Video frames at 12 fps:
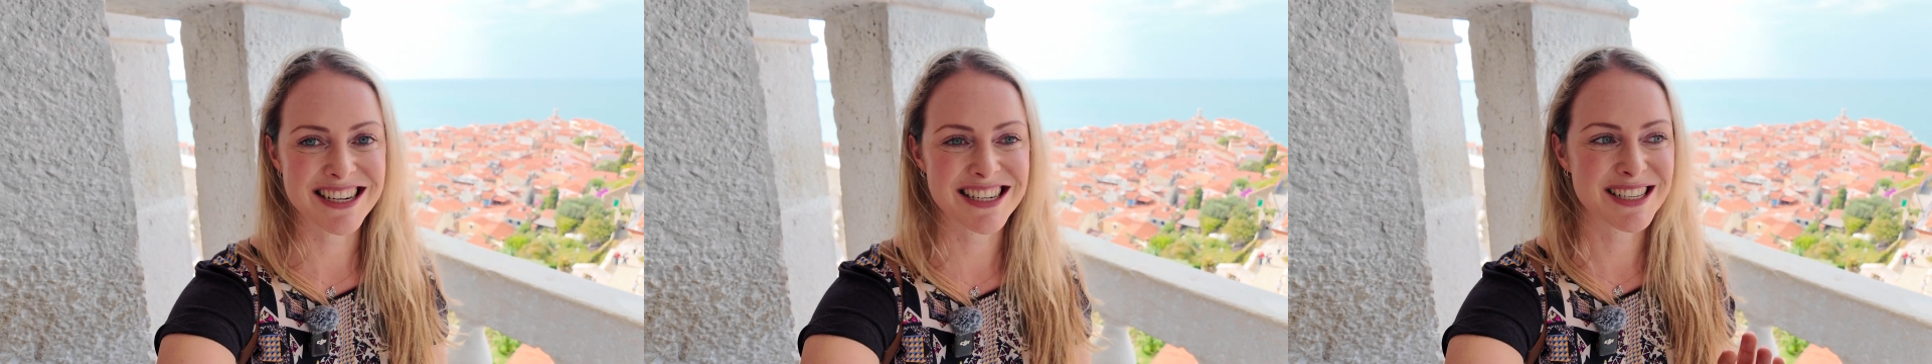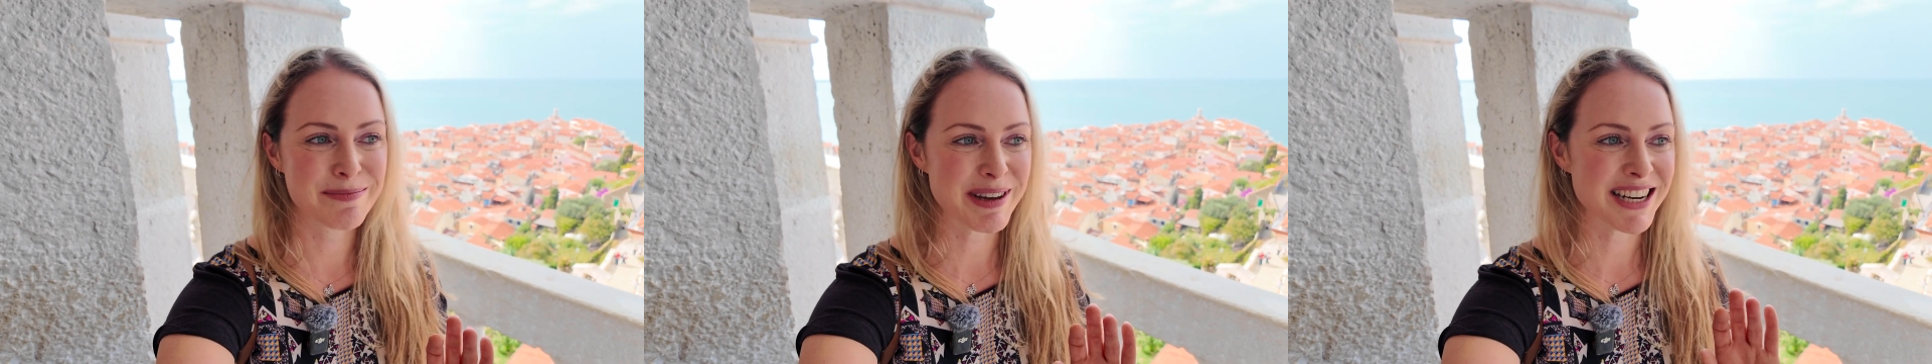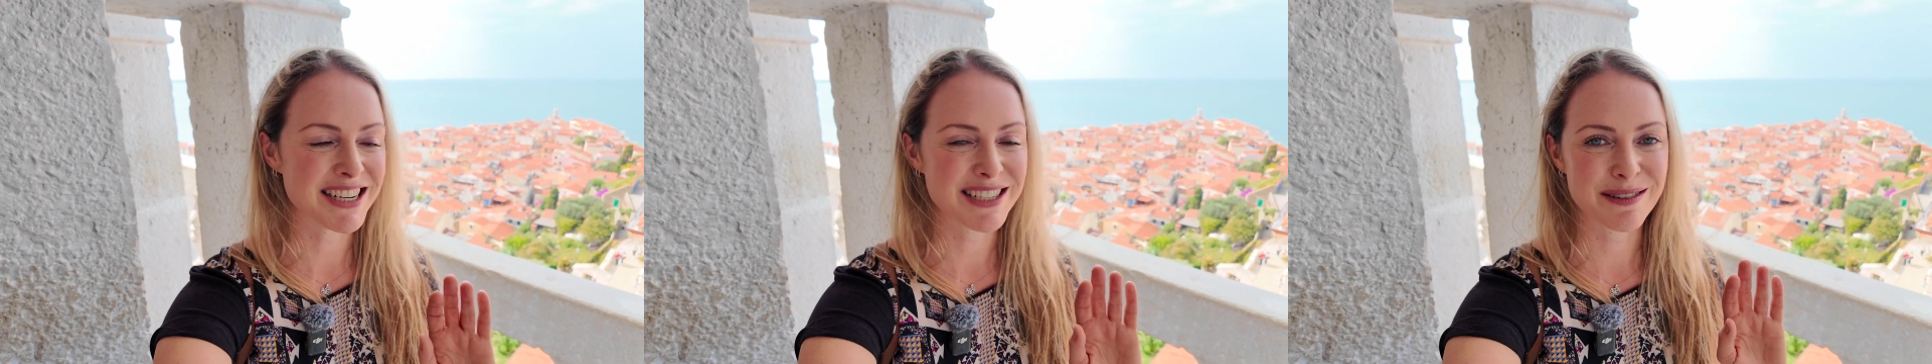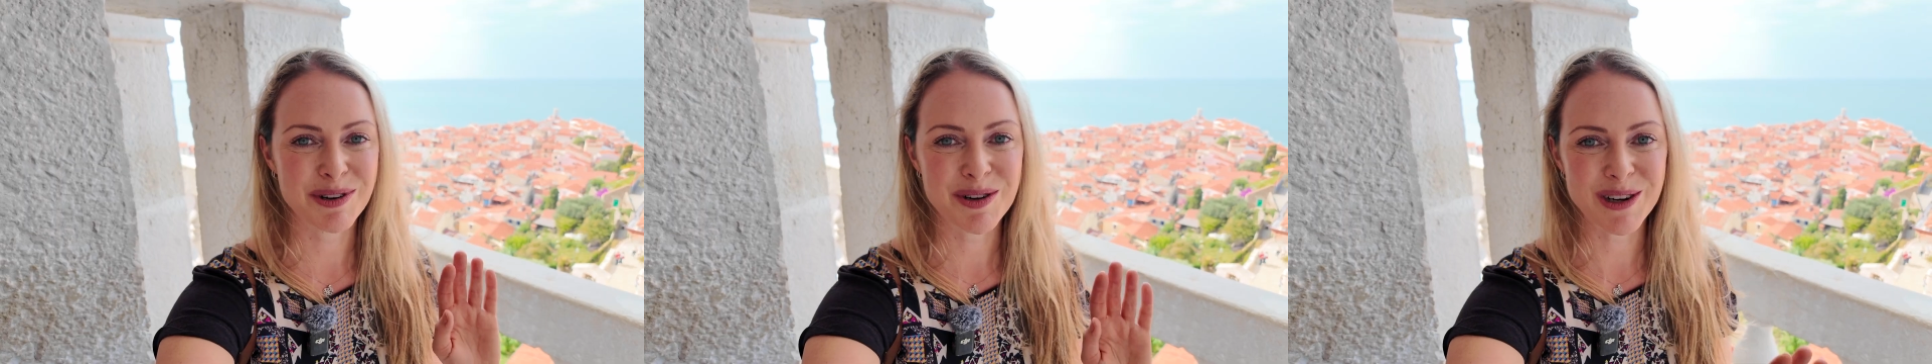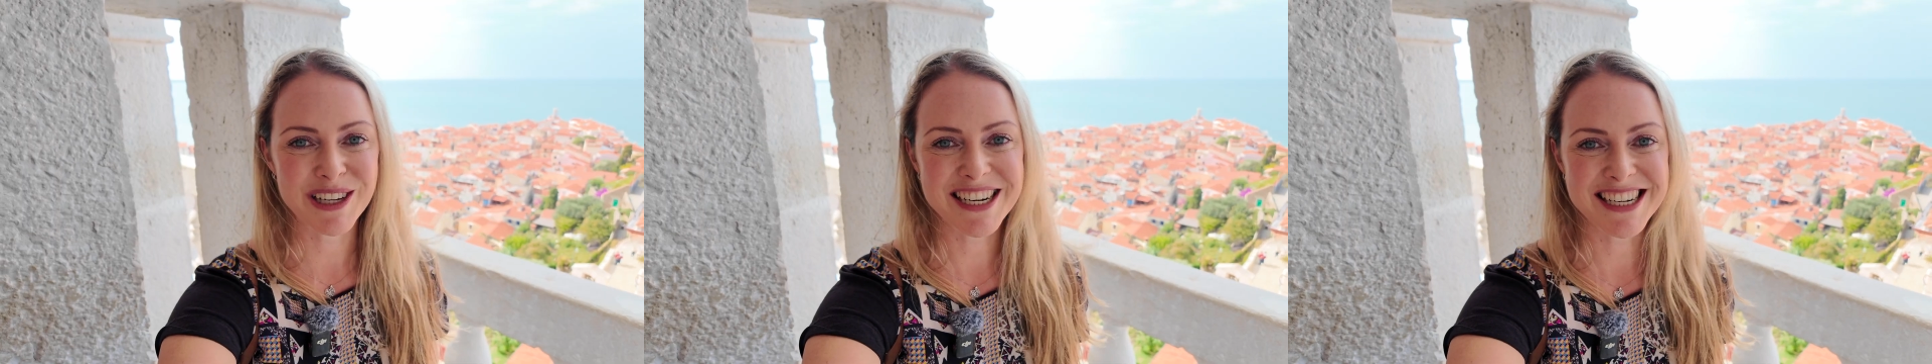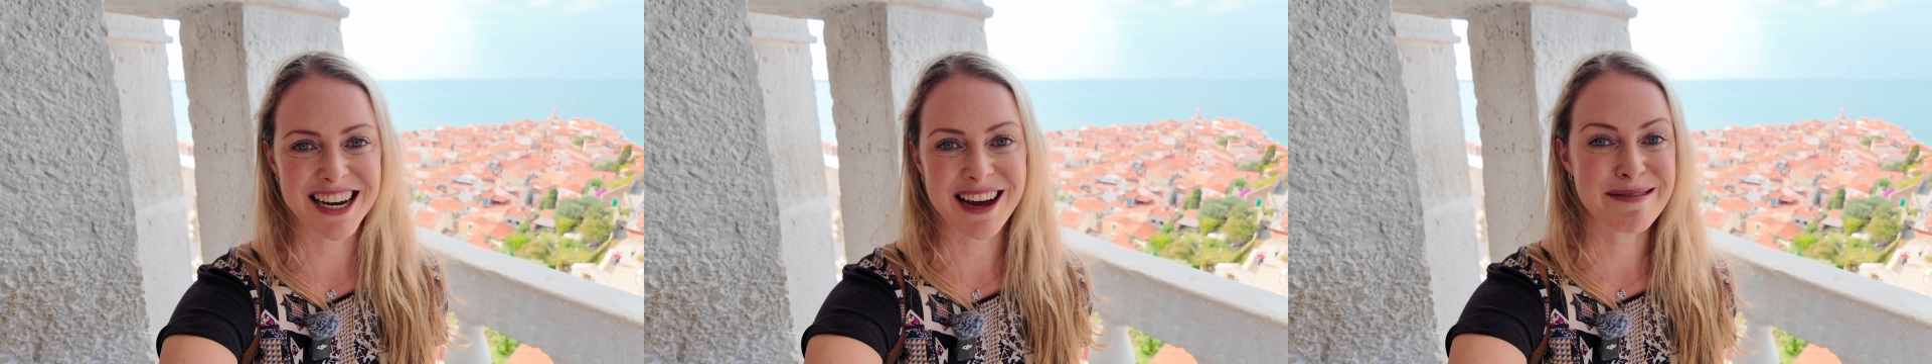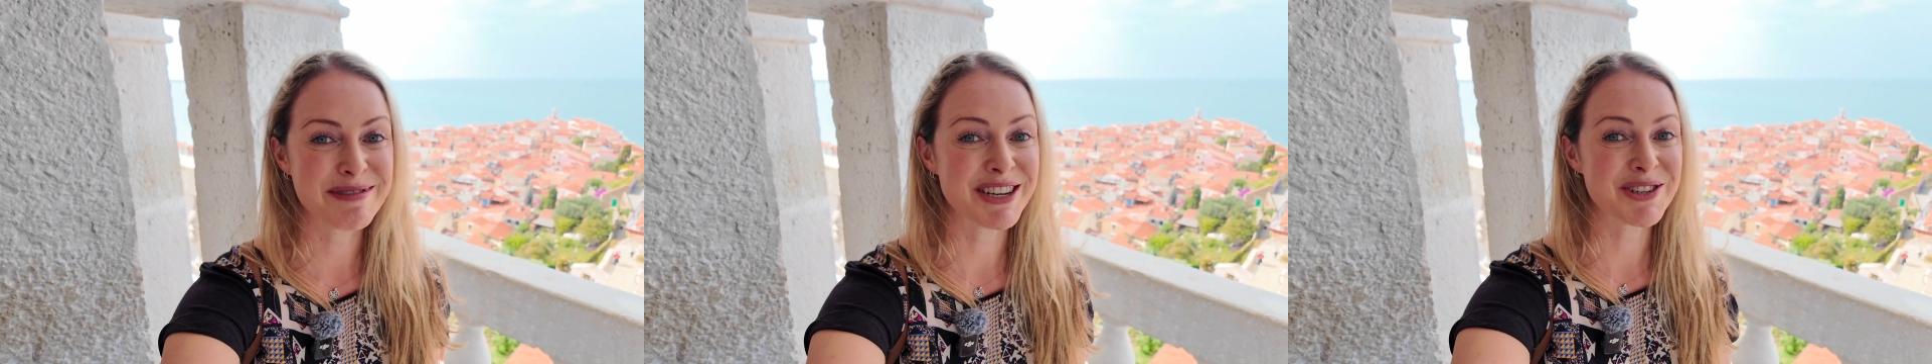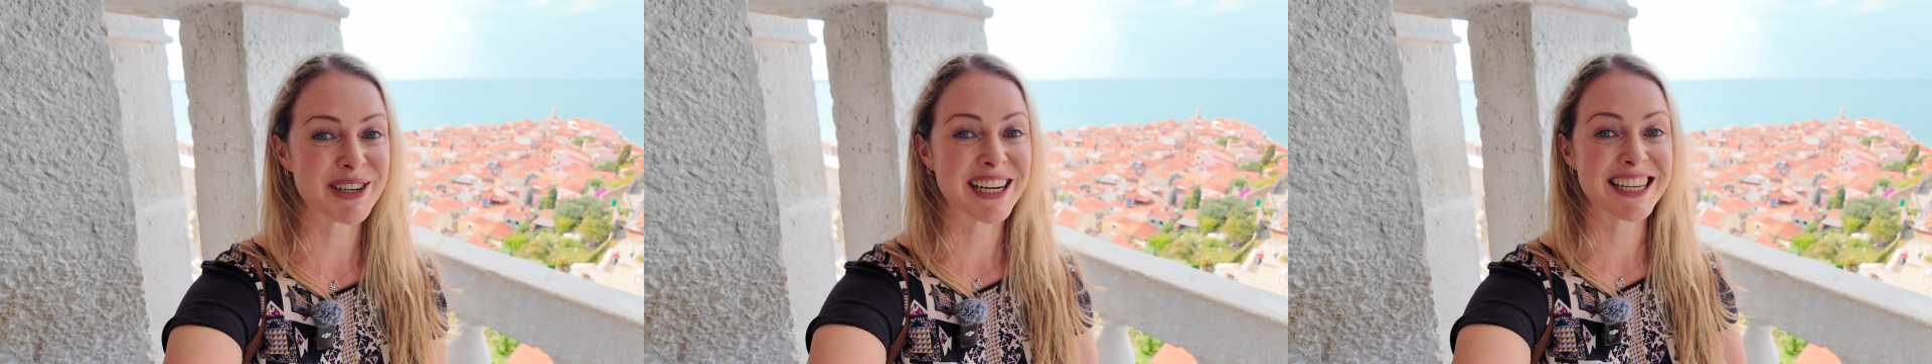and just spend some quality time
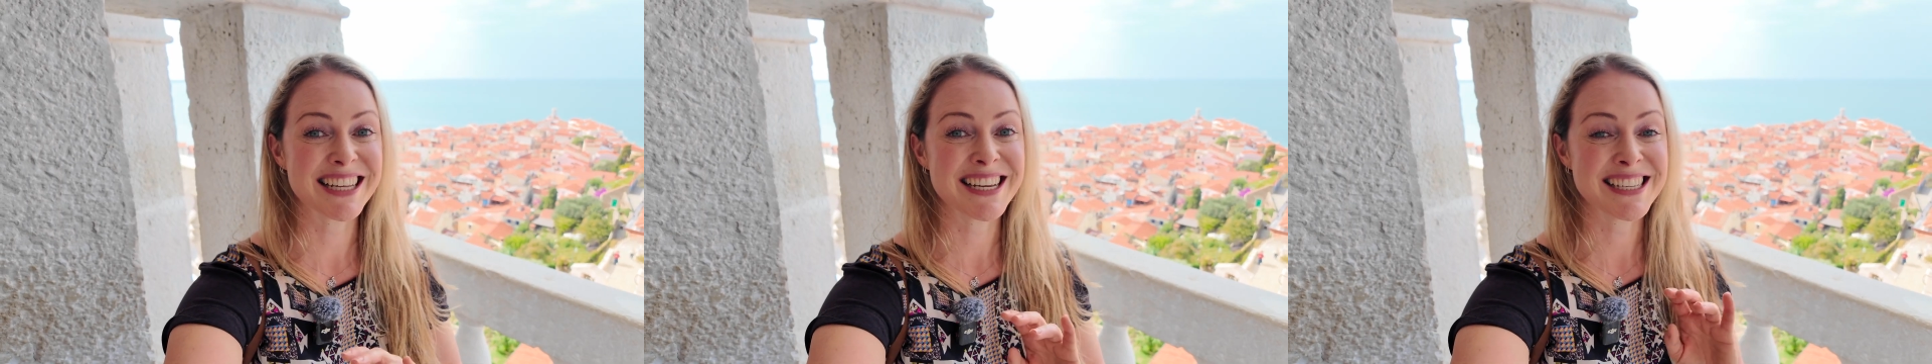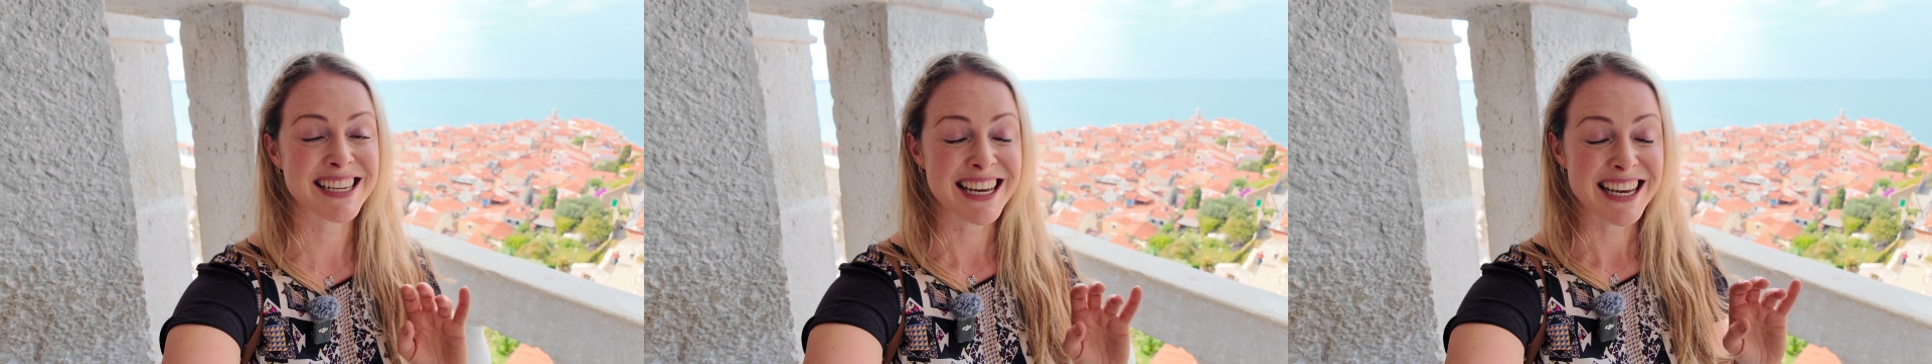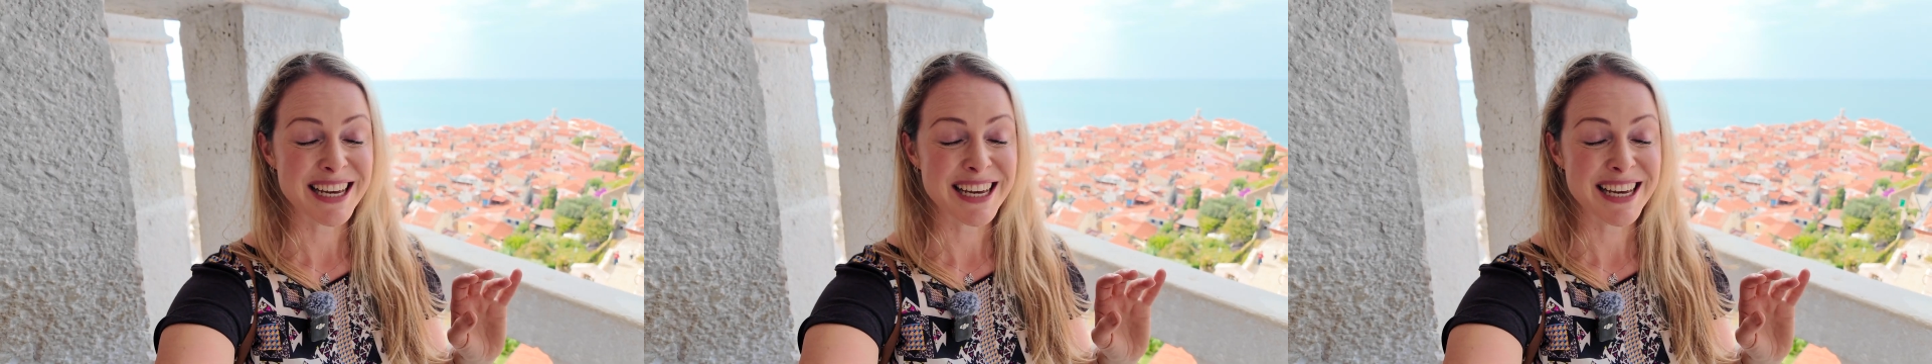enjoying these